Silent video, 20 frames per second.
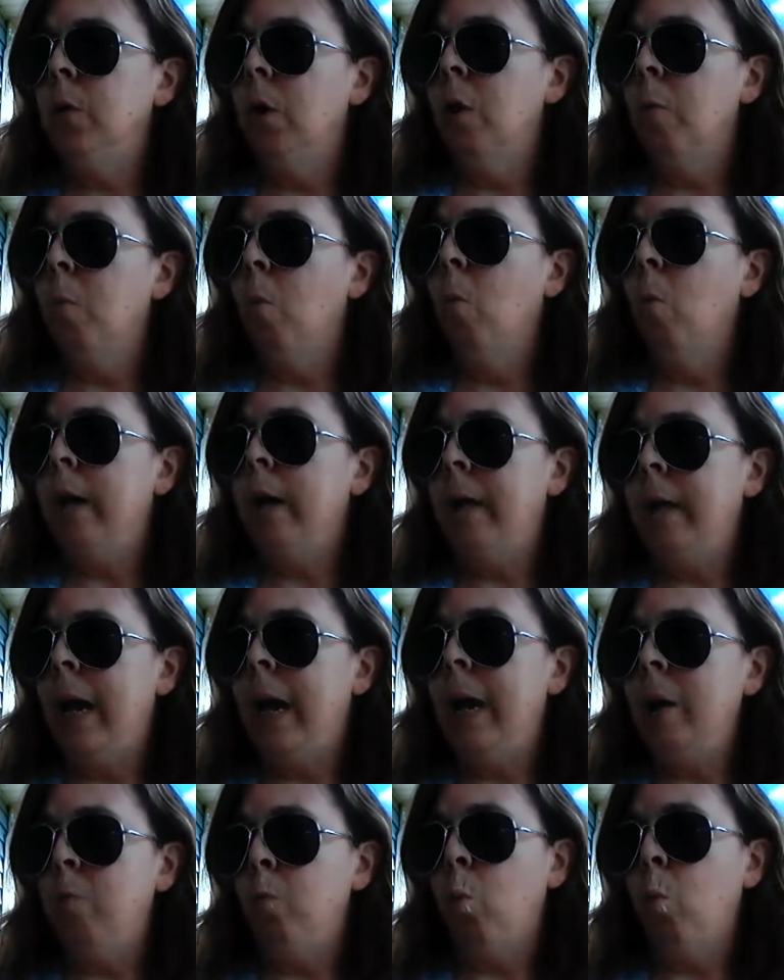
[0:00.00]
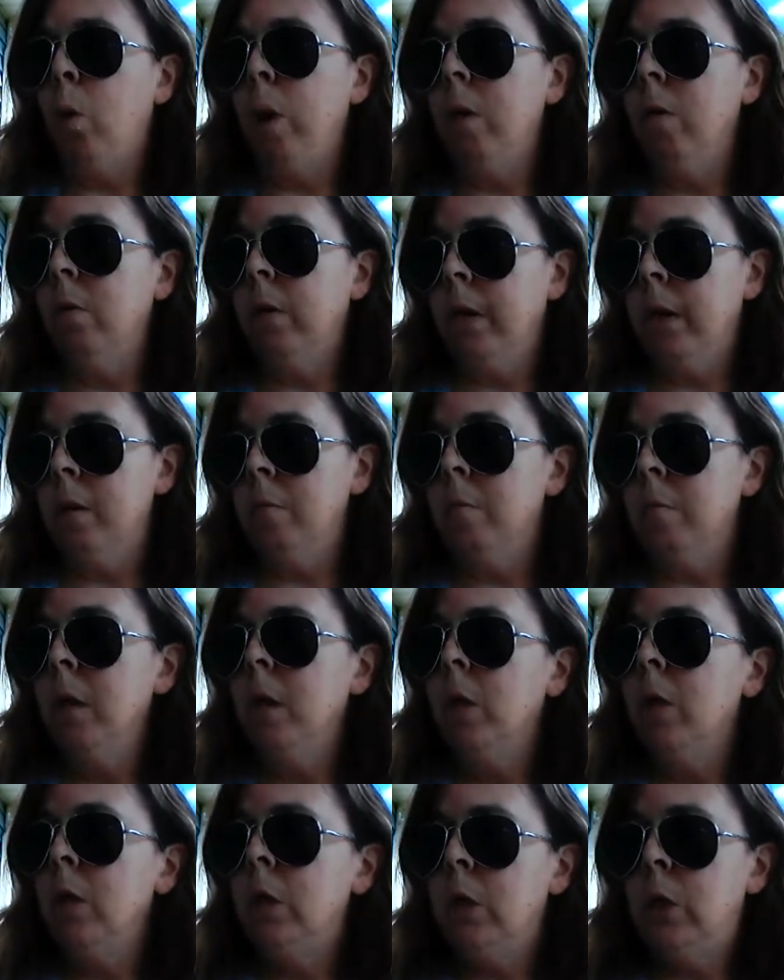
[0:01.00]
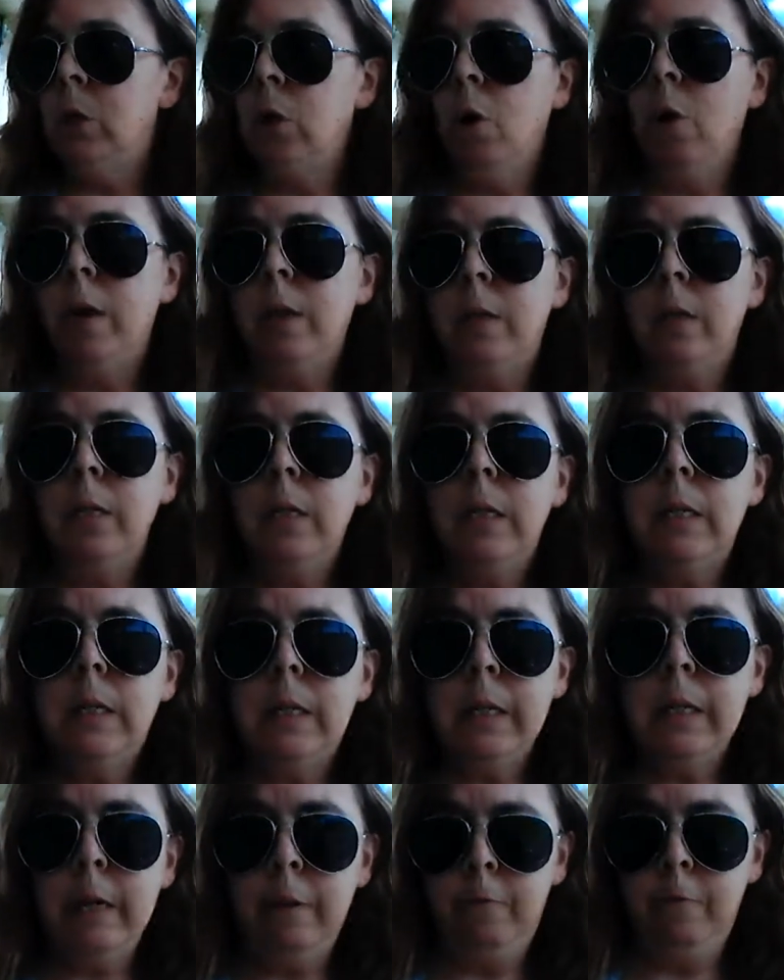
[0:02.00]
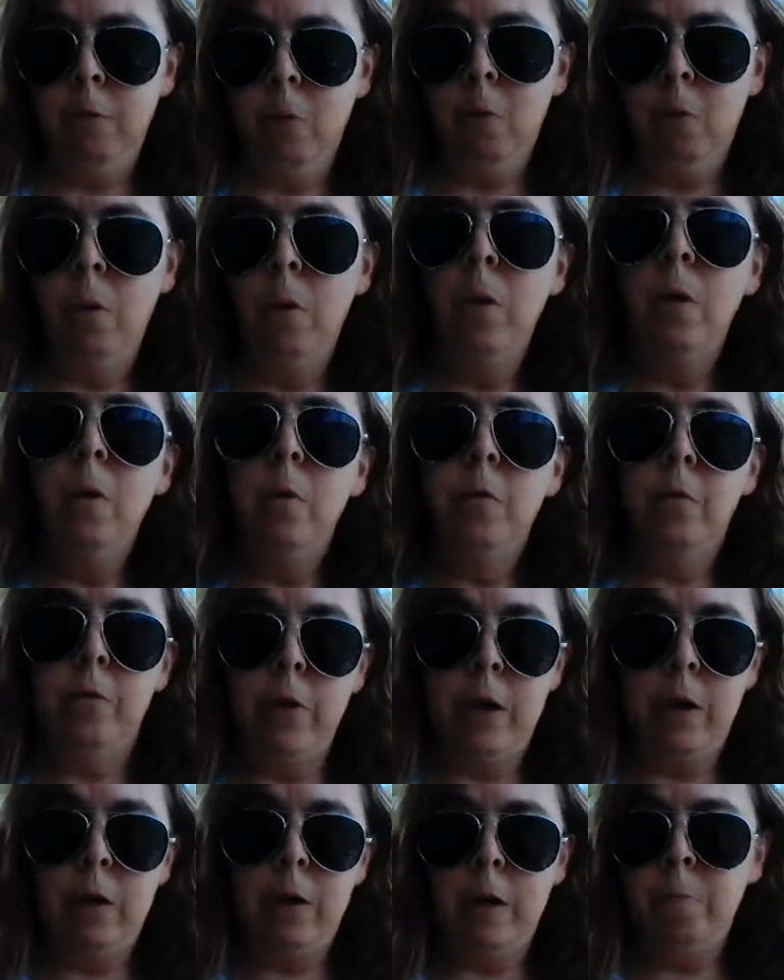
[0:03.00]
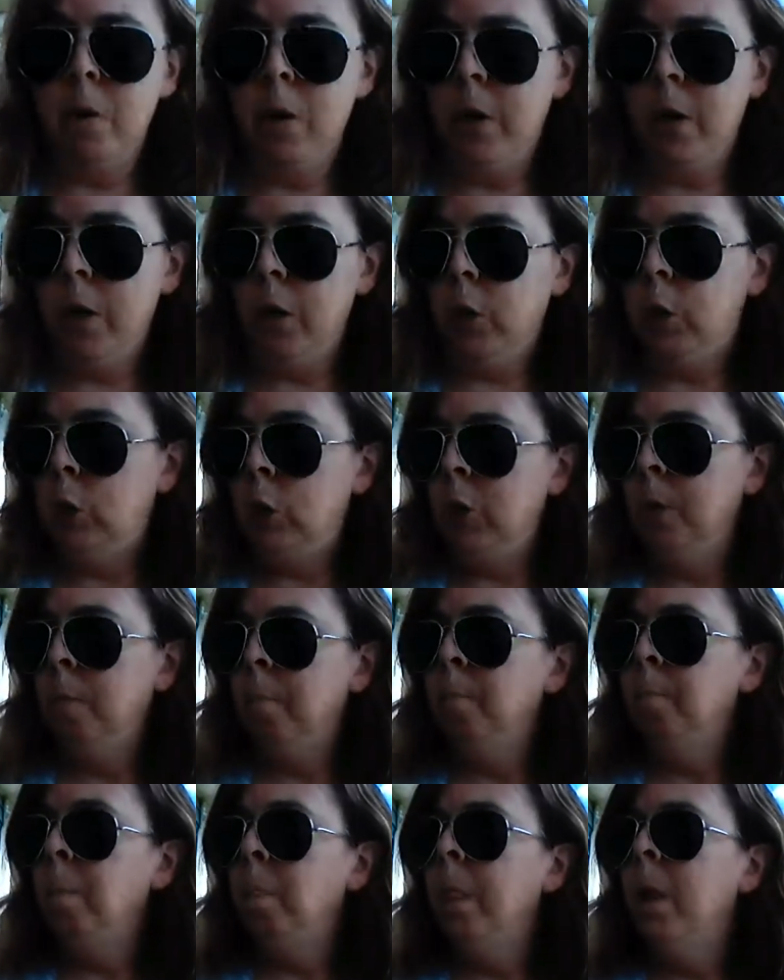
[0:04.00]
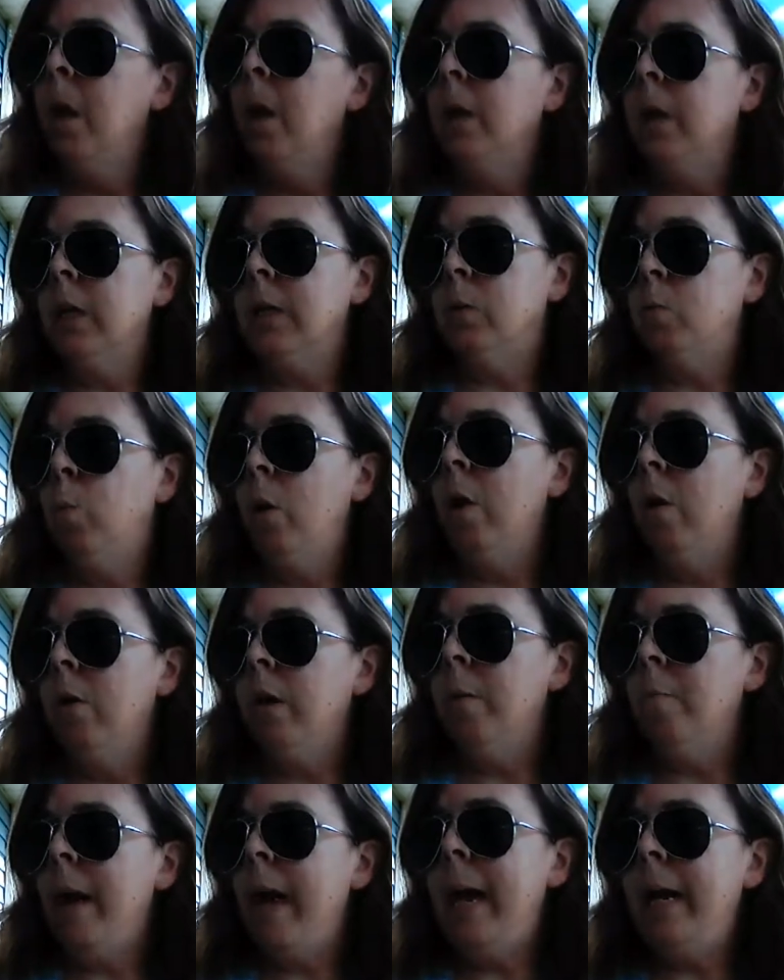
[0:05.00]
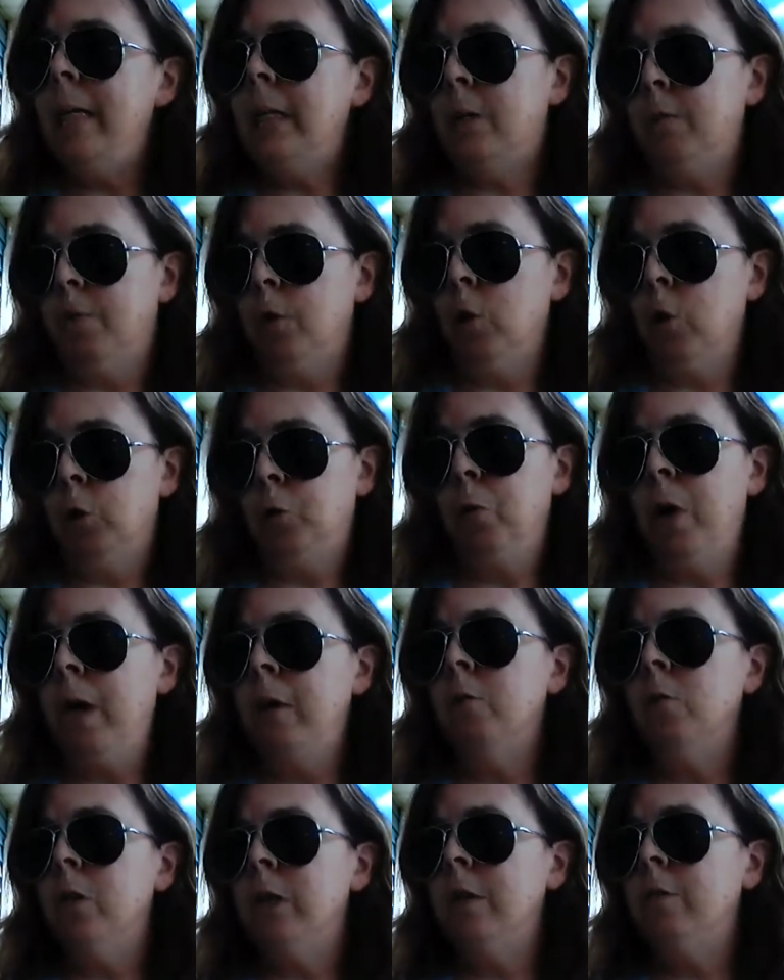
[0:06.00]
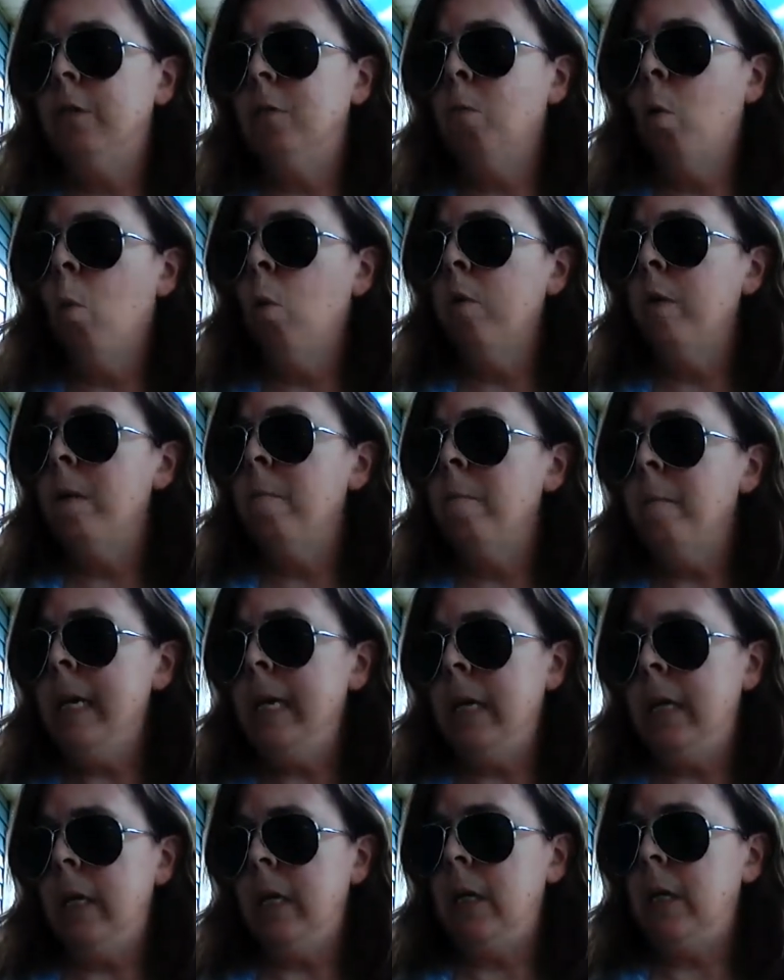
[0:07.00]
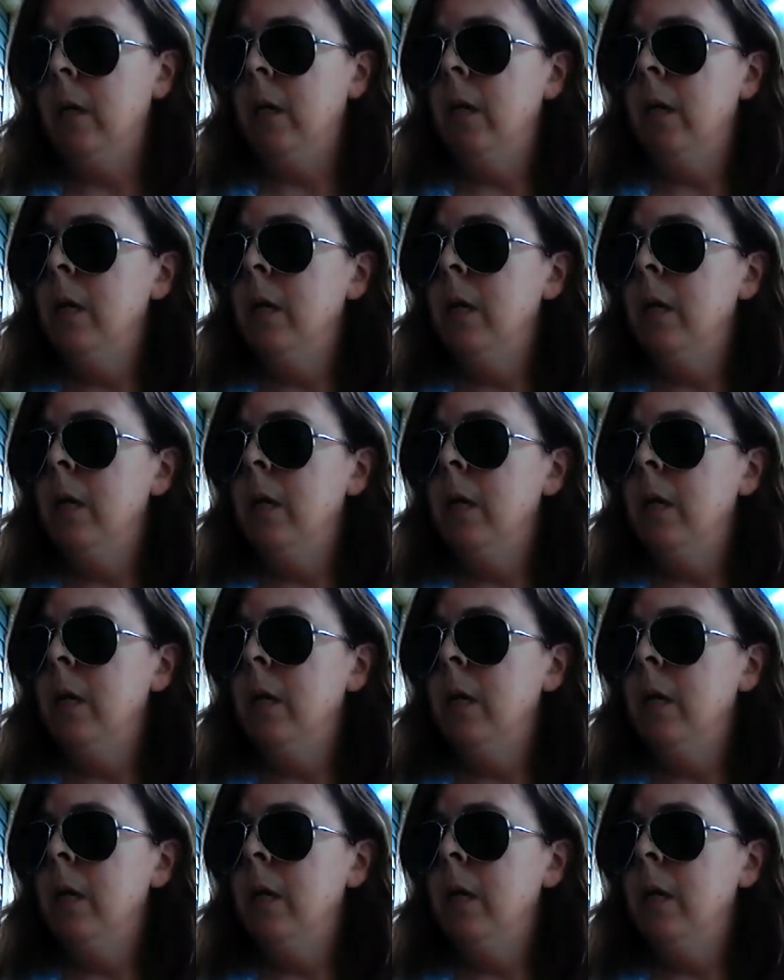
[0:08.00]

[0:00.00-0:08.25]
a boy named William started to sniffle very much, 'cause William hates first graders even more than me.